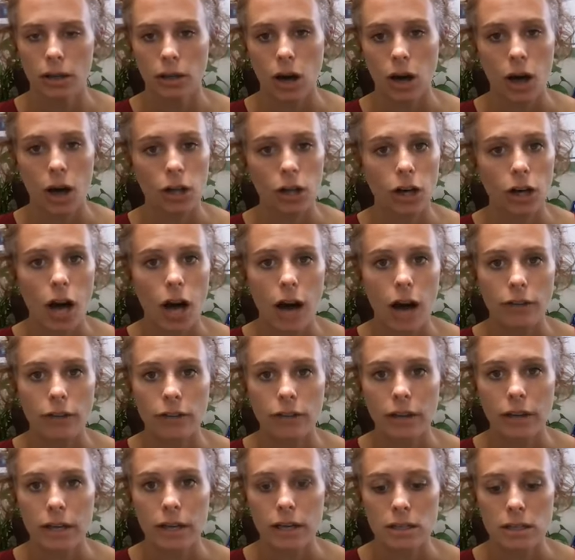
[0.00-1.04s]
call our
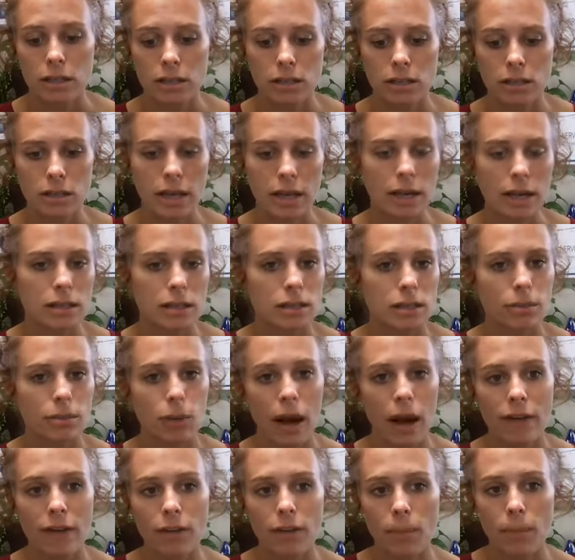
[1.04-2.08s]
office, send us a
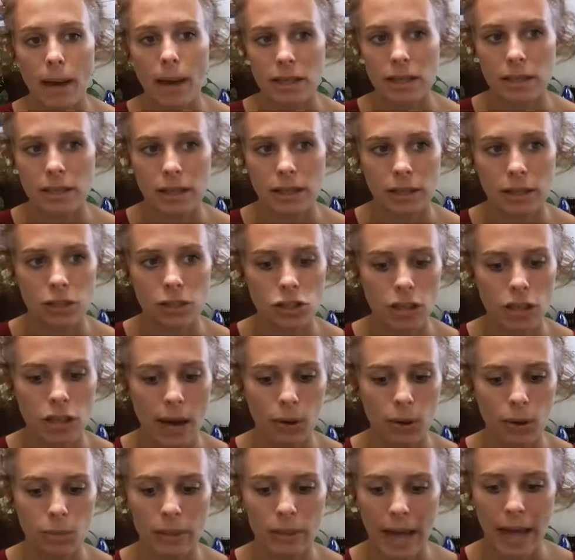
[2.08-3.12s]
private message.
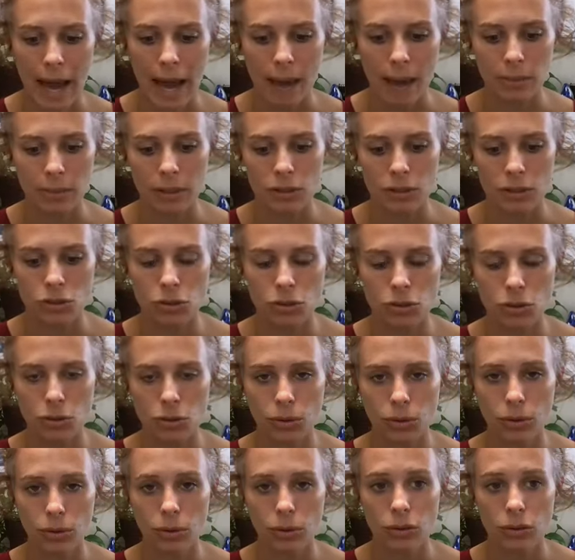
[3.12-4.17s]
I would be happy
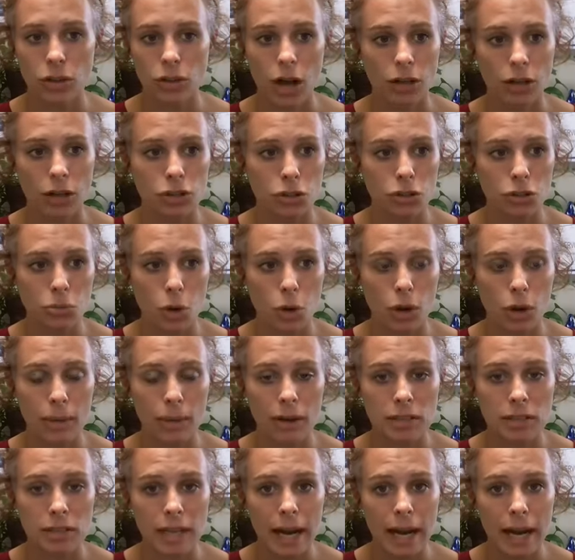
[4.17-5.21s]
to talk to you more
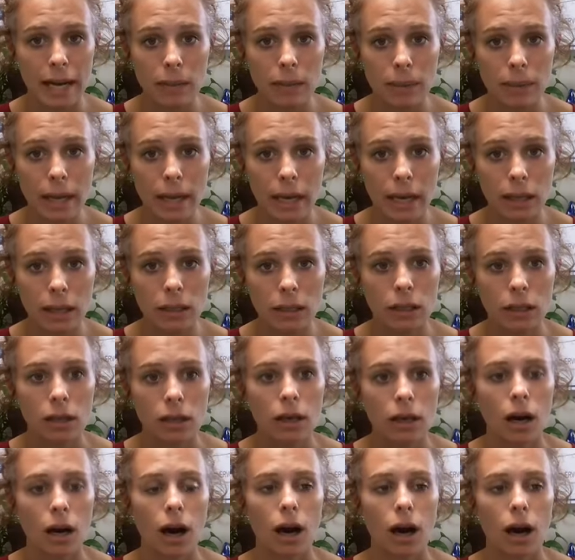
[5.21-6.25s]
about sciatic pain,
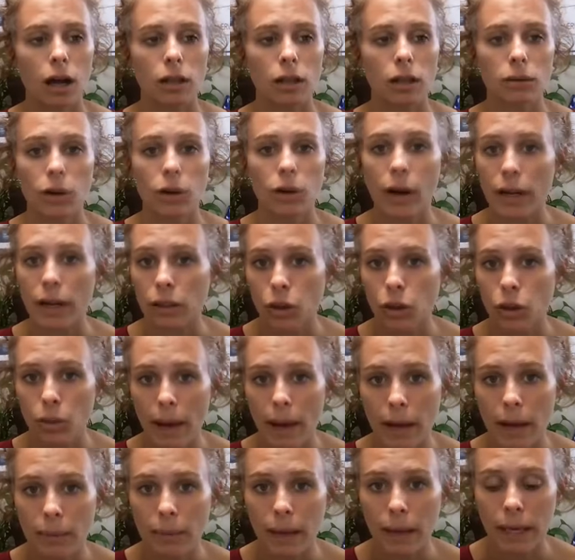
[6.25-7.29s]
chronic low
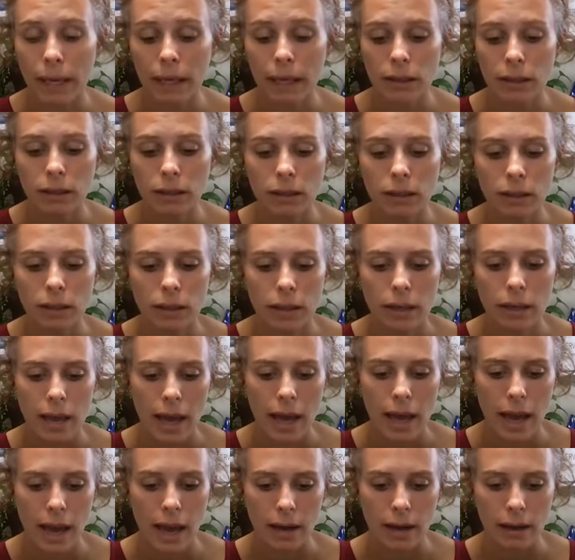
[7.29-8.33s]
back pain,
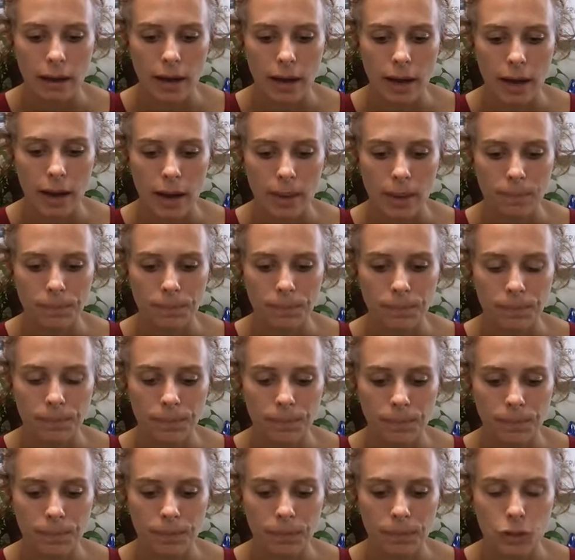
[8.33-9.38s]
and
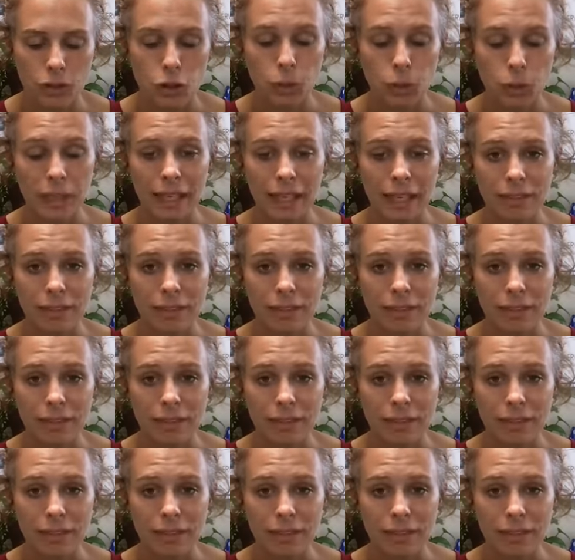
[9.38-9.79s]
tune